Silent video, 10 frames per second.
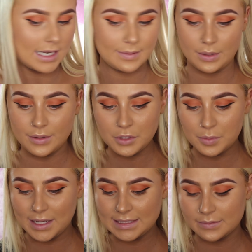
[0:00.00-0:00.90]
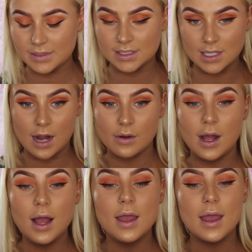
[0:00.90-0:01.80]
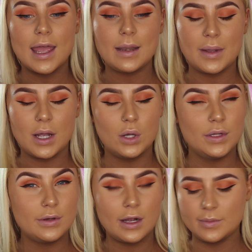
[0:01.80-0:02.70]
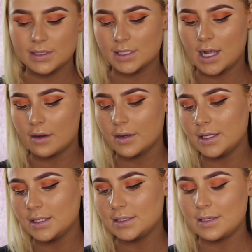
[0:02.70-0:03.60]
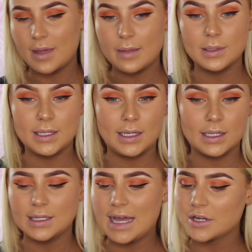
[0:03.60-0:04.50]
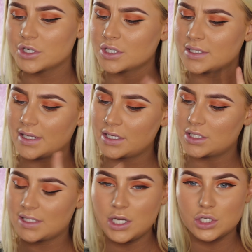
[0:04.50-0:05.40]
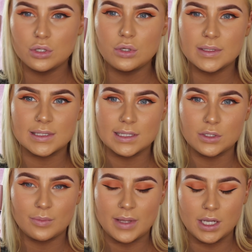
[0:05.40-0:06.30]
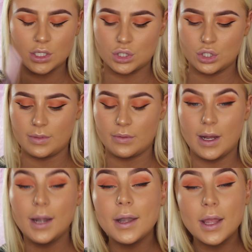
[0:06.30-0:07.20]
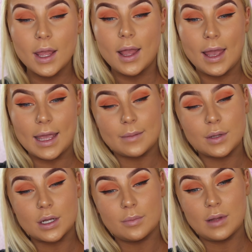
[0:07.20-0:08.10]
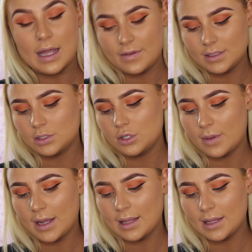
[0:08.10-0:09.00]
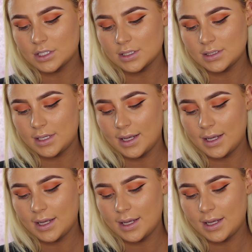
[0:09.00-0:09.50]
done. I'm going to apply some mascara and my Holy Grail mascara is the Maybelline Lash Sensational. It's the little pink tubey one. And I'm going to apply this to my eyelashes